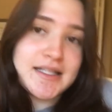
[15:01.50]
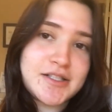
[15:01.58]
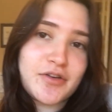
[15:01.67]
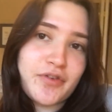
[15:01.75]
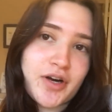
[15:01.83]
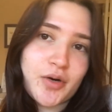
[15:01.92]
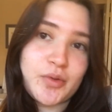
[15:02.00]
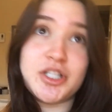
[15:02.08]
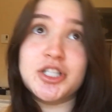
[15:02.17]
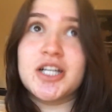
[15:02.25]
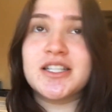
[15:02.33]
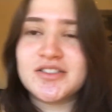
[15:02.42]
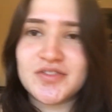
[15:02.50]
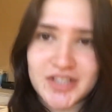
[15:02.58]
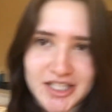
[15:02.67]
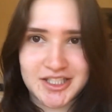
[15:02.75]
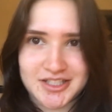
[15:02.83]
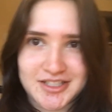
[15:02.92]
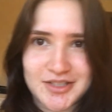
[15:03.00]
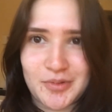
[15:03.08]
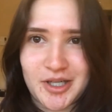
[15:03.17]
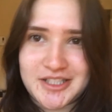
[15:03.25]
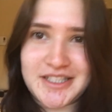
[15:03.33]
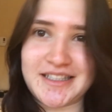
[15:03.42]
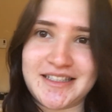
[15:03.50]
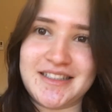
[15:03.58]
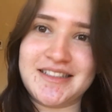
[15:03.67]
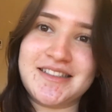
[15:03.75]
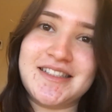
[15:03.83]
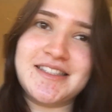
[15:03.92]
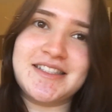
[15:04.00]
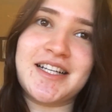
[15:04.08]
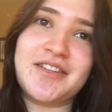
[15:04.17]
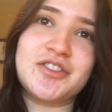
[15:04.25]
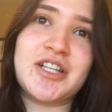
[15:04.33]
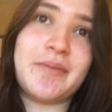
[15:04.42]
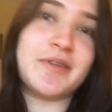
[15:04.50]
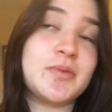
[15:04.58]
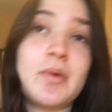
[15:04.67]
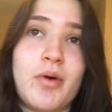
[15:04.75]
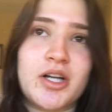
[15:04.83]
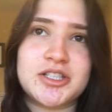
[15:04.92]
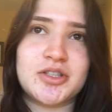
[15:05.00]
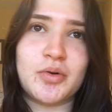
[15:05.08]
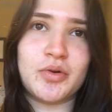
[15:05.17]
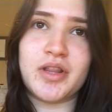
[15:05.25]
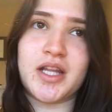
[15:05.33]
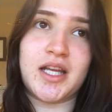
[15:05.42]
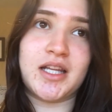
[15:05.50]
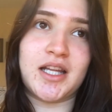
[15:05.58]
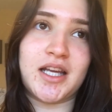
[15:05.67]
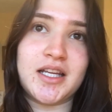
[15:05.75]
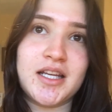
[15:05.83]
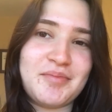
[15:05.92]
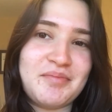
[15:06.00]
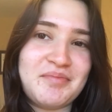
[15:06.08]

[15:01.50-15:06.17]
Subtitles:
it so far. We just finished watching season 10 of Shameless. We watched the whole thing in like